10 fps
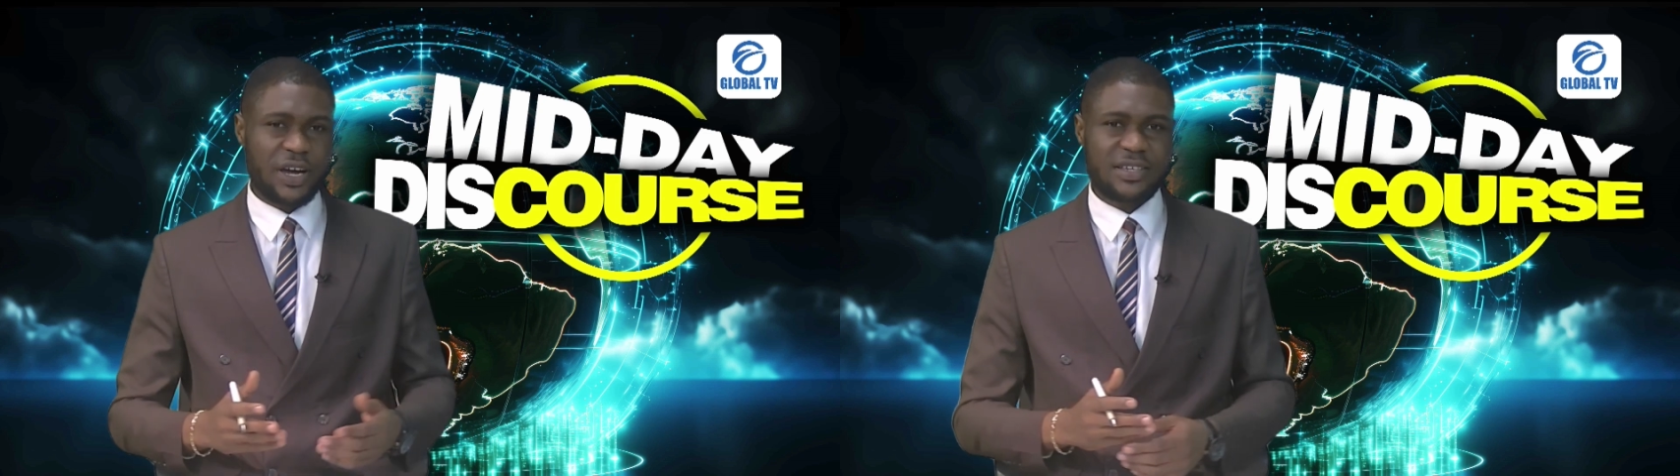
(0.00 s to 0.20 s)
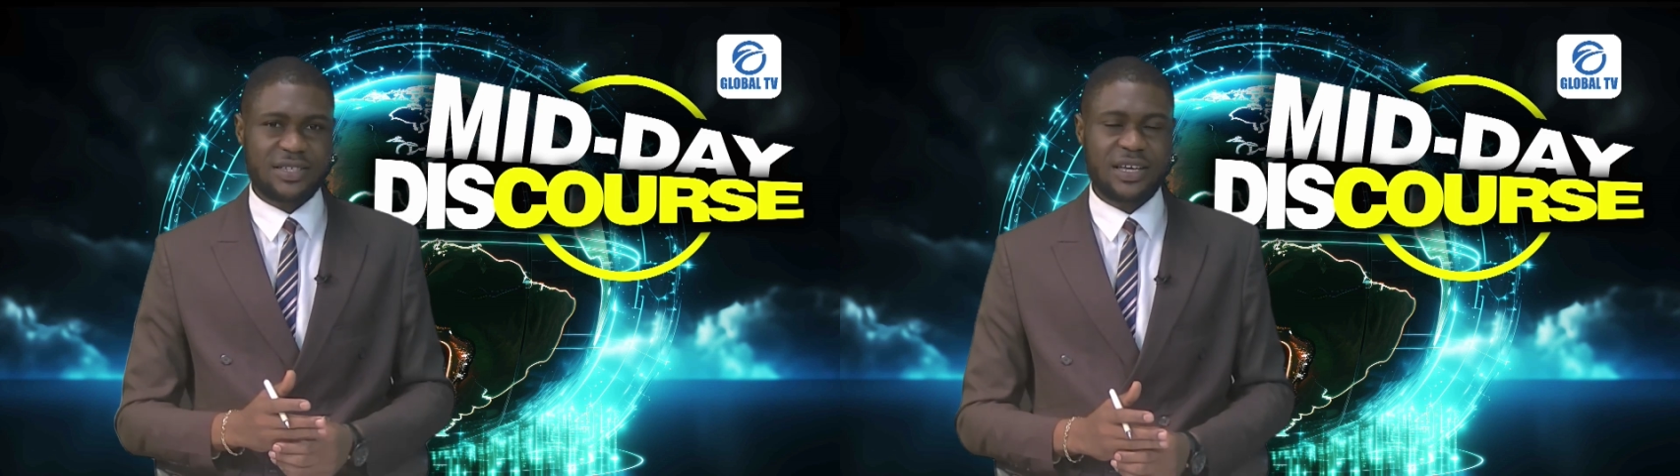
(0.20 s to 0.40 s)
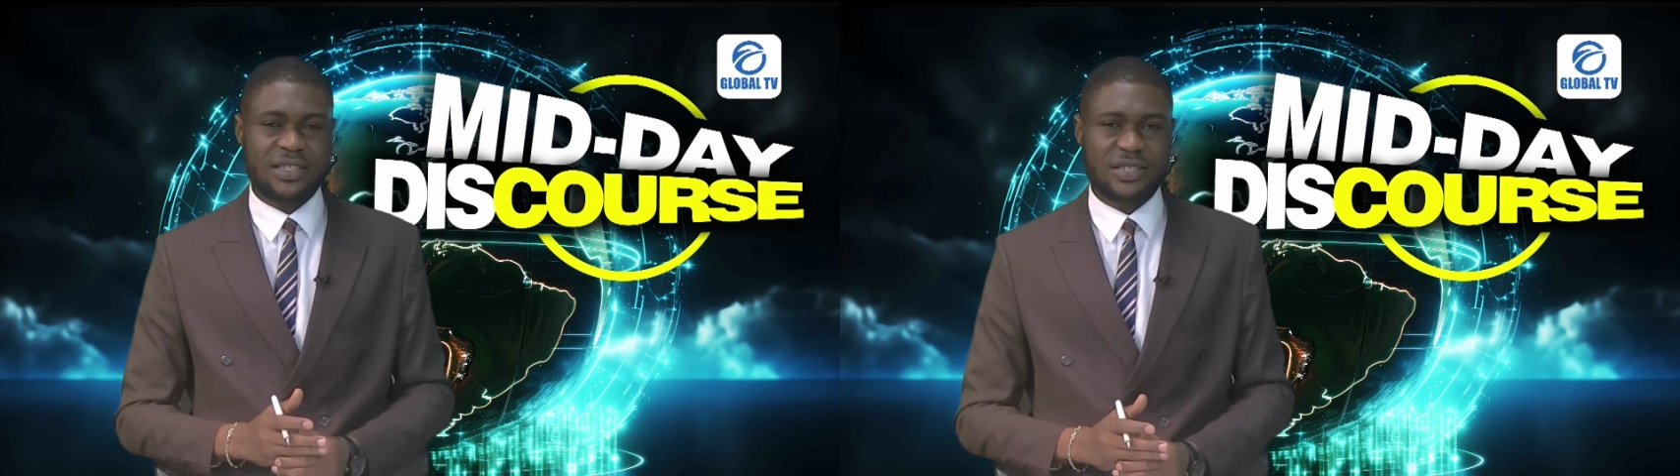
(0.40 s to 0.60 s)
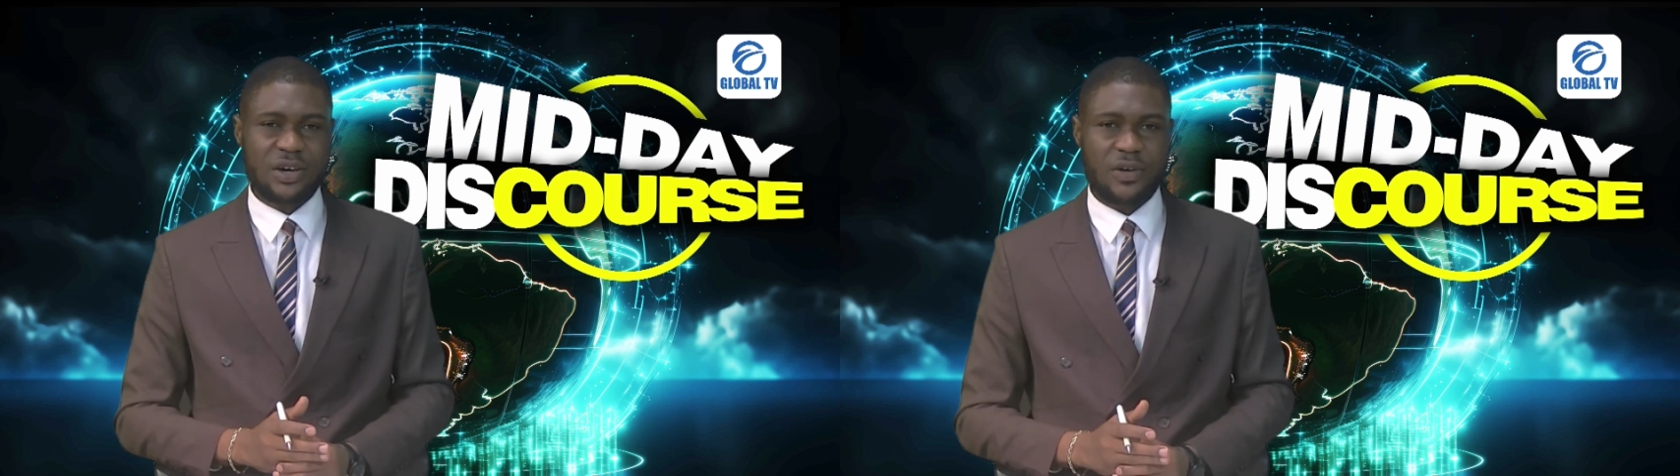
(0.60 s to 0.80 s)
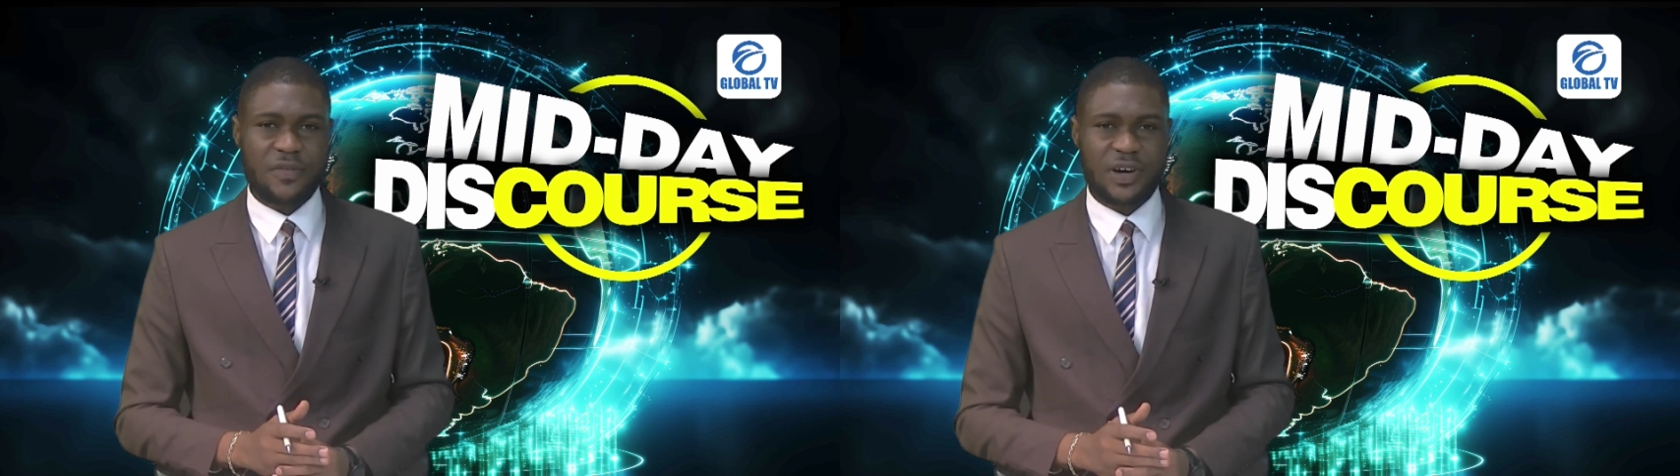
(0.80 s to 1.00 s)

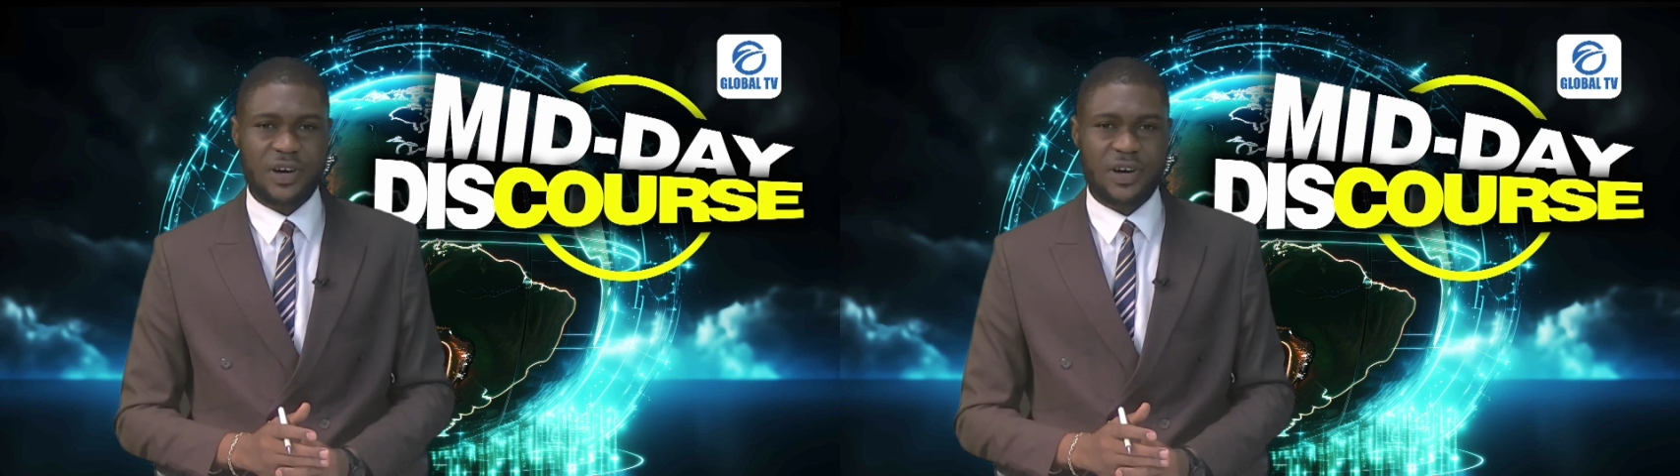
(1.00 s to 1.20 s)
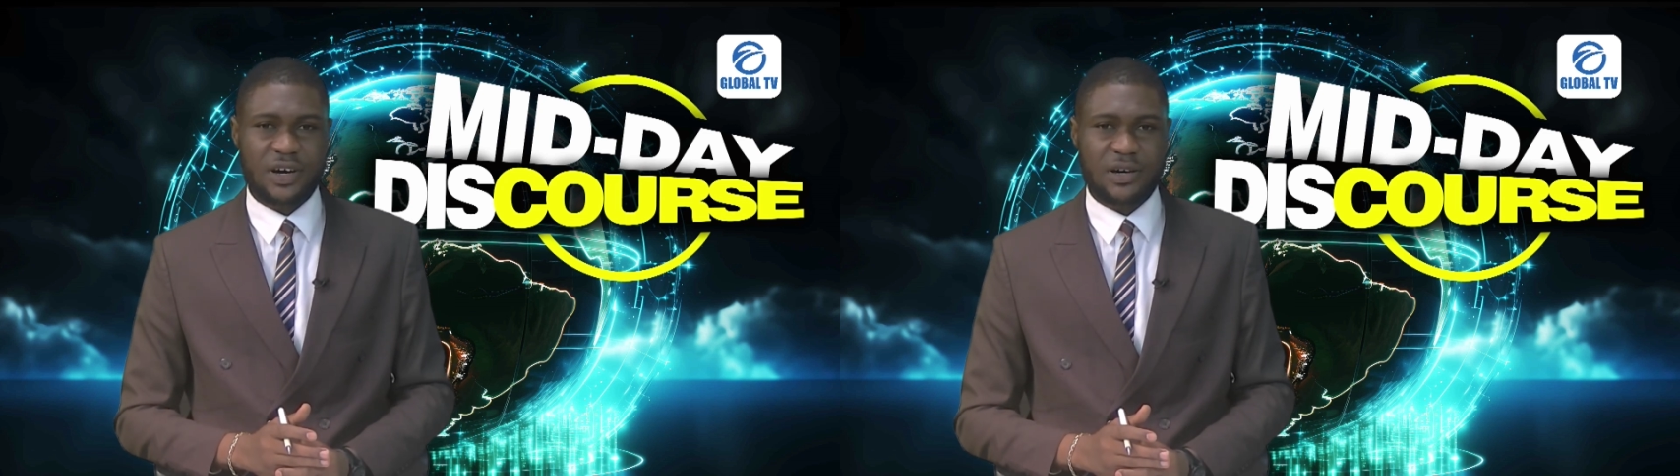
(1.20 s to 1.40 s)
incidents of